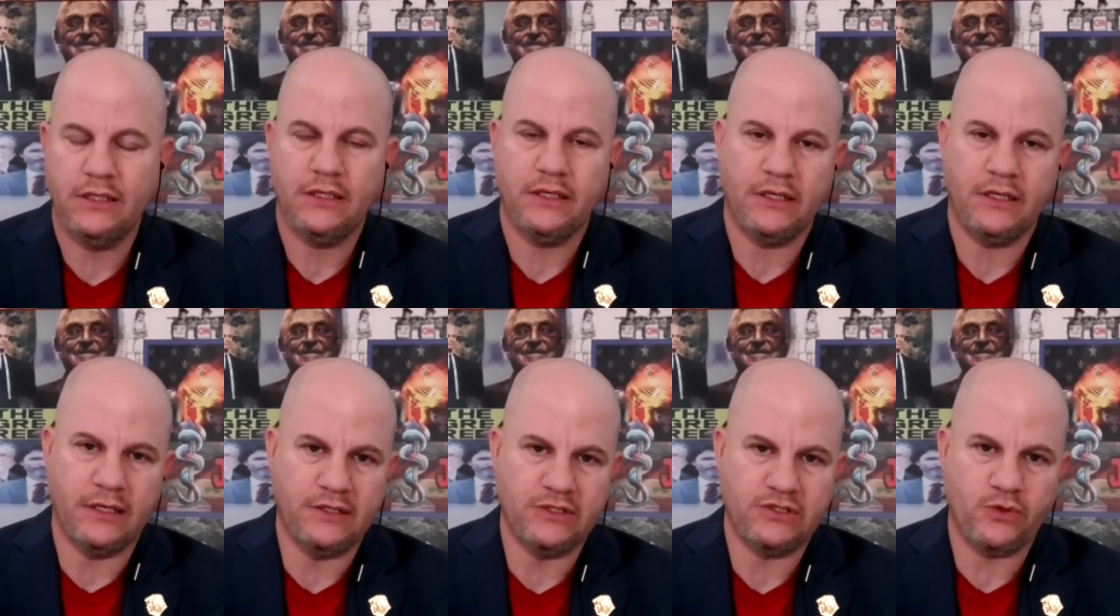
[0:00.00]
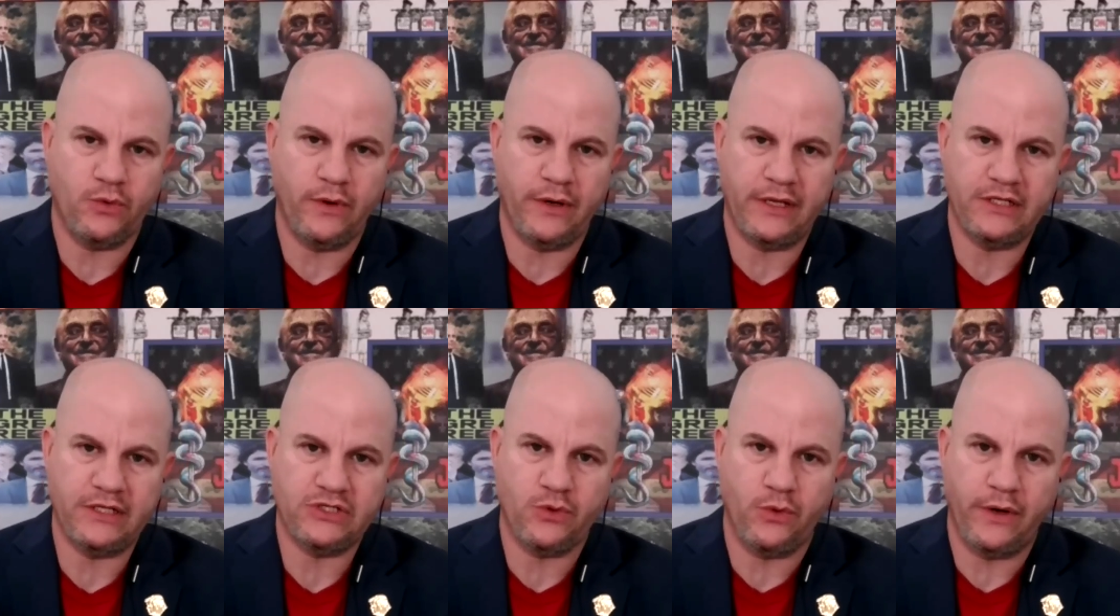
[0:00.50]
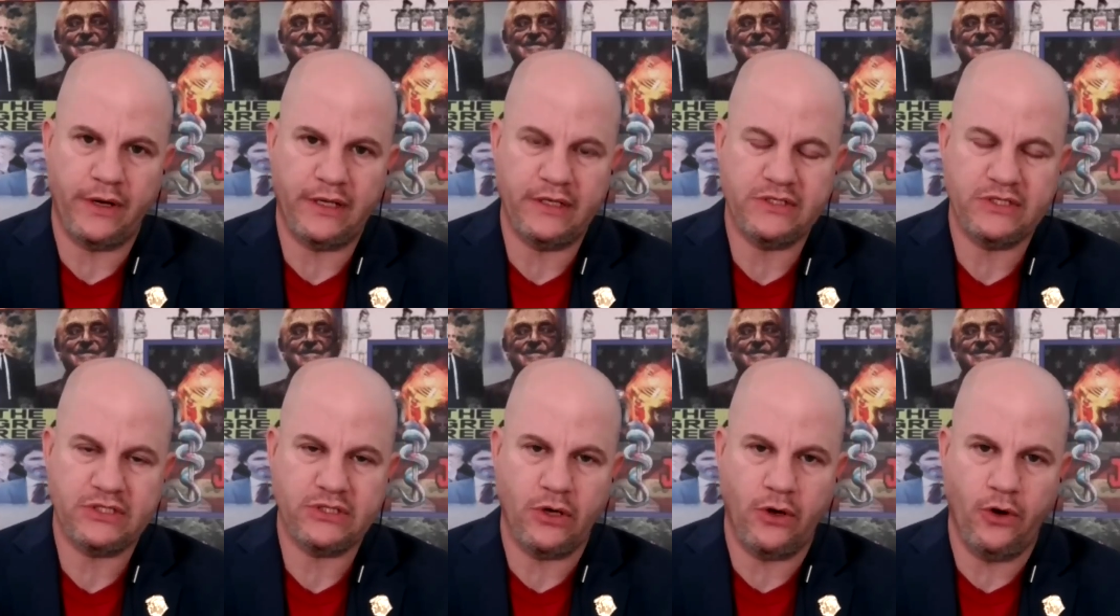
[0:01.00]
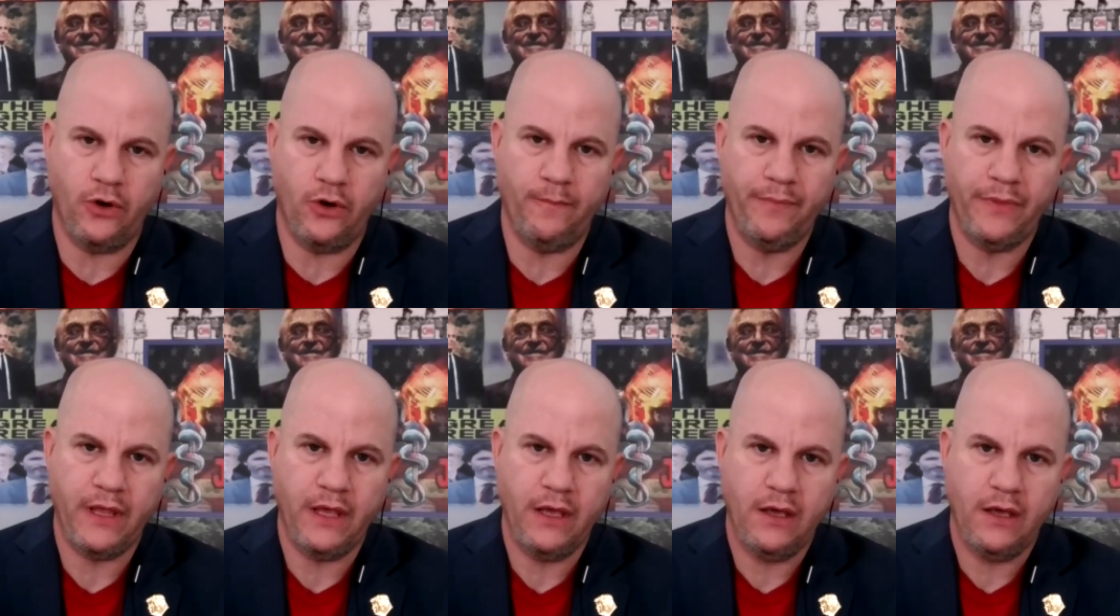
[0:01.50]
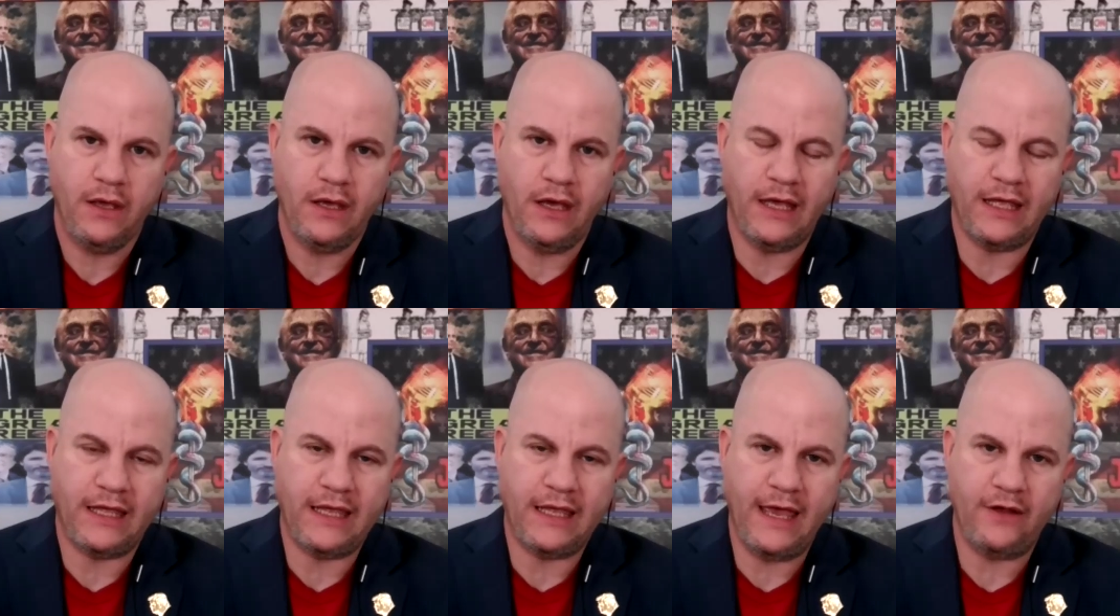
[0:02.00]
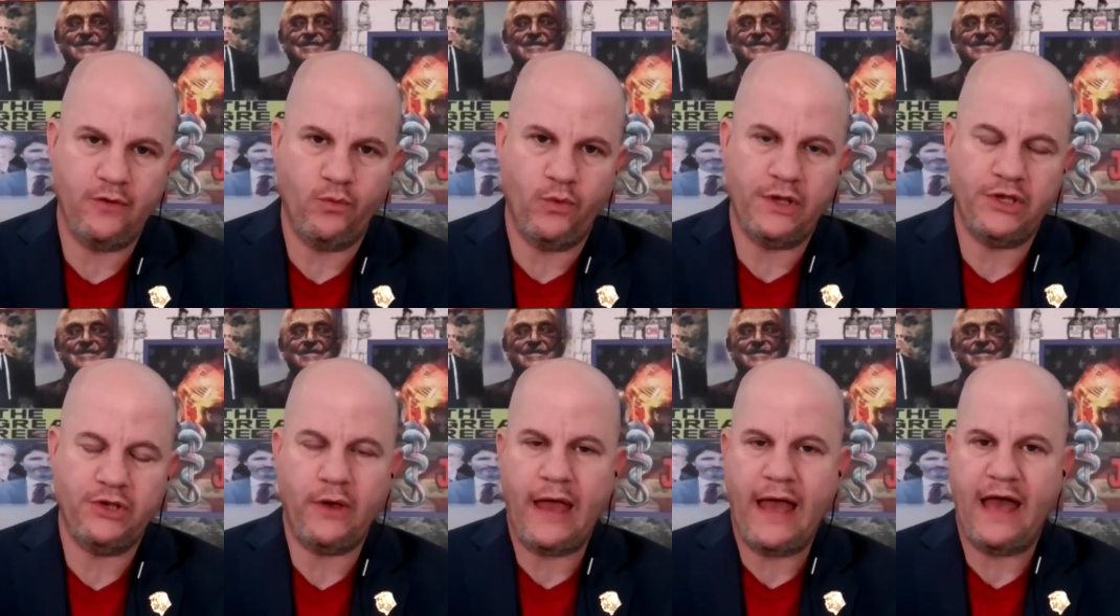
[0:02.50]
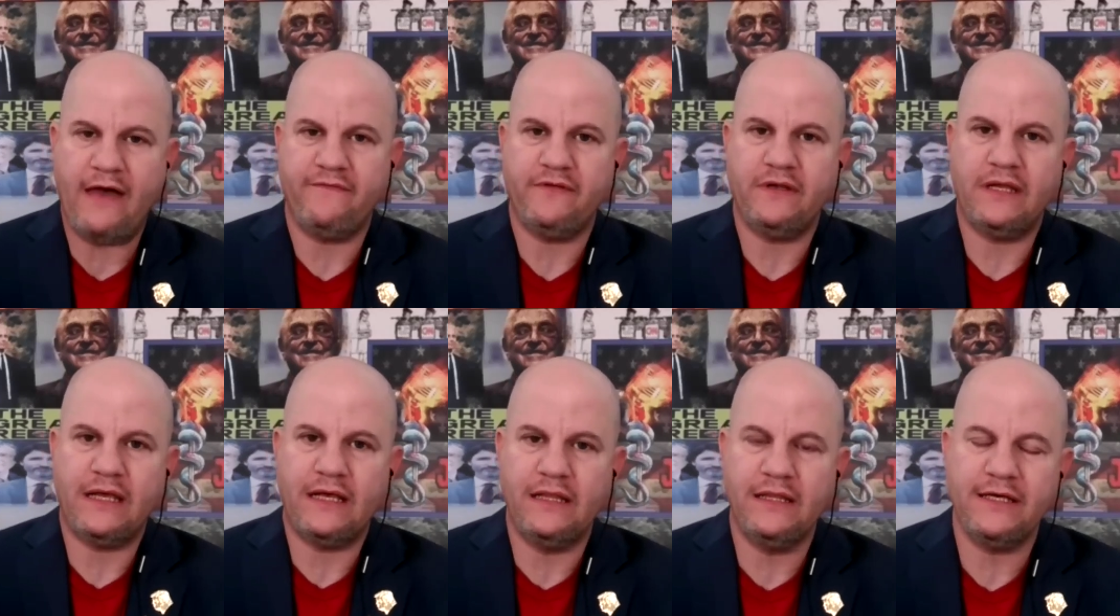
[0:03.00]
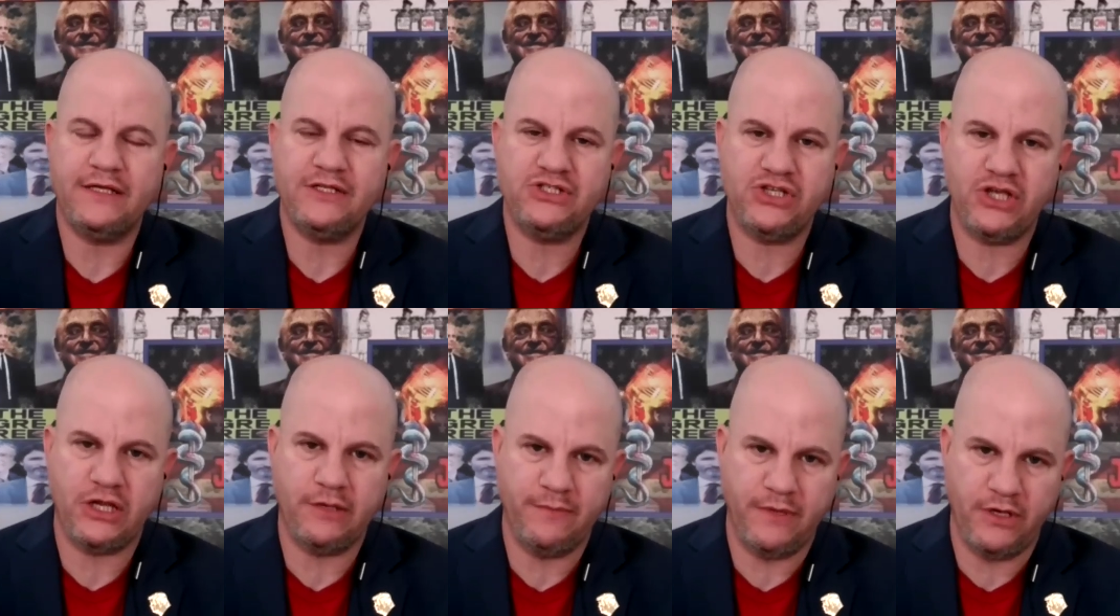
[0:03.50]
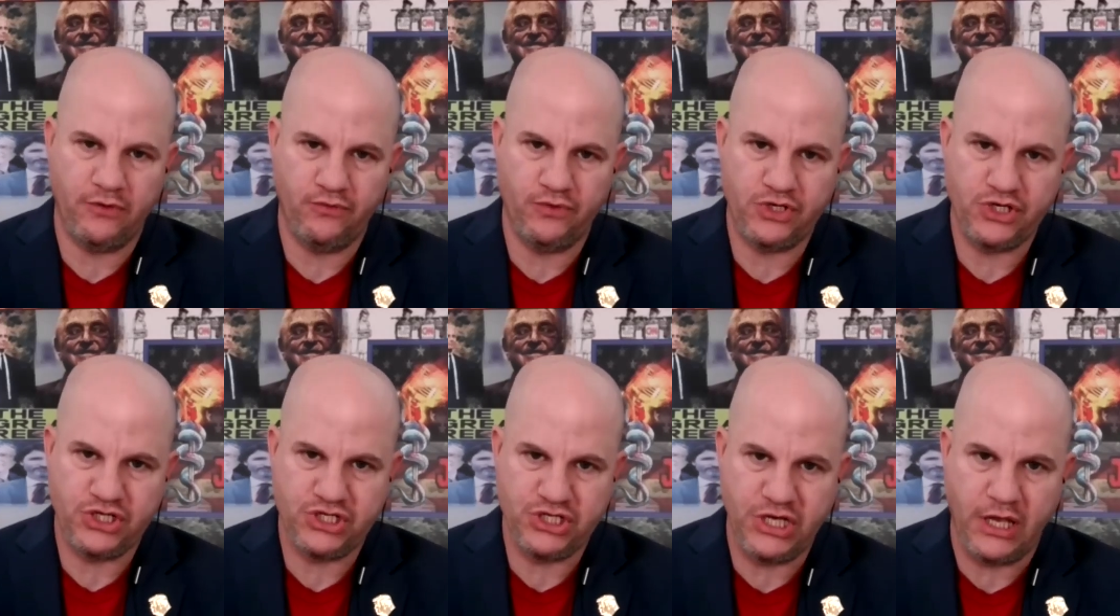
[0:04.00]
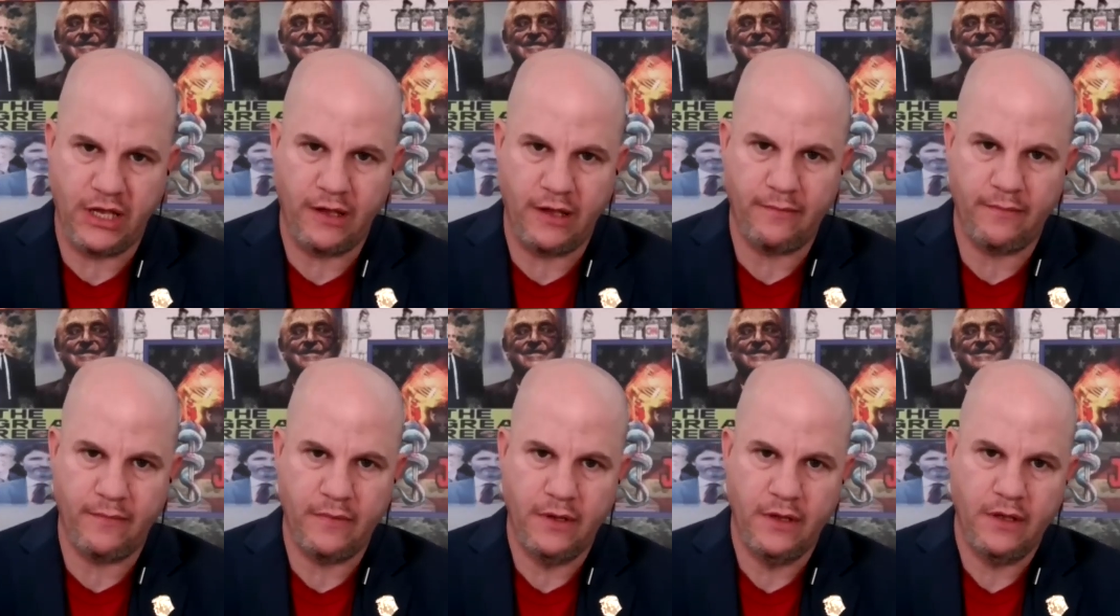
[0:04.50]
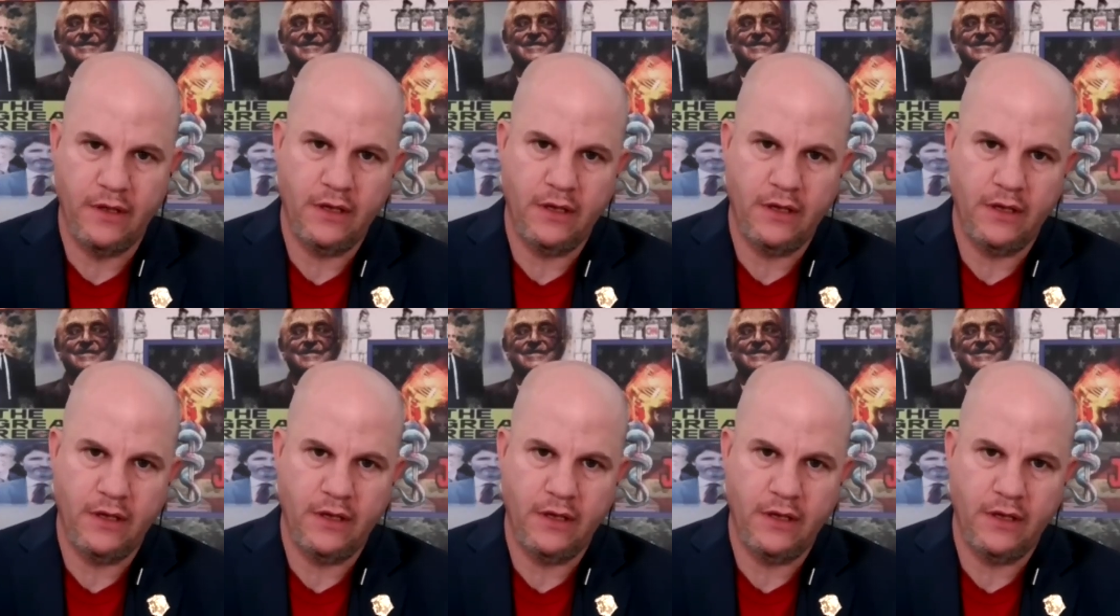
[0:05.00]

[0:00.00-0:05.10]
in 2020. So again, when you have an illegitimate regime,